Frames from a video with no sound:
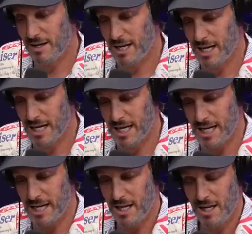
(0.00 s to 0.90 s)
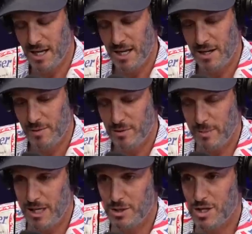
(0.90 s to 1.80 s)
uh,
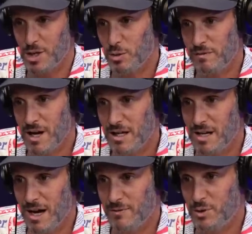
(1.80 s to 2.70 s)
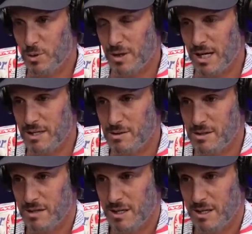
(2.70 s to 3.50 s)
comedianjoshwolf.com for tour dates.